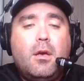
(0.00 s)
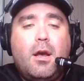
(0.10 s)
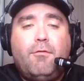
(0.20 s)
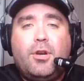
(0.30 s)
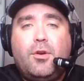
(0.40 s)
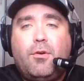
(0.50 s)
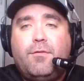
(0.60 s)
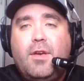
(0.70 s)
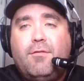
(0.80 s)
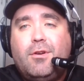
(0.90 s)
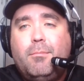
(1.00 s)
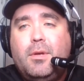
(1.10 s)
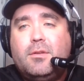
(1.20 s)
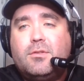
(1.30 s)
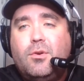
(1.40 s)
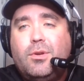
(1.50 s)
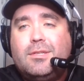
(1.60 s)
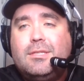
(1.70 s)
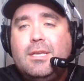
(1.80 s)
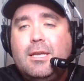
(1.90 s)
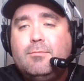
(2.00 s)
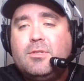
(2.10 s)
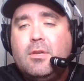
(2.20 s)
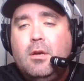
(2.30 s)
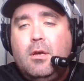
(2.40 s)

covering your favorite Minnesota teams.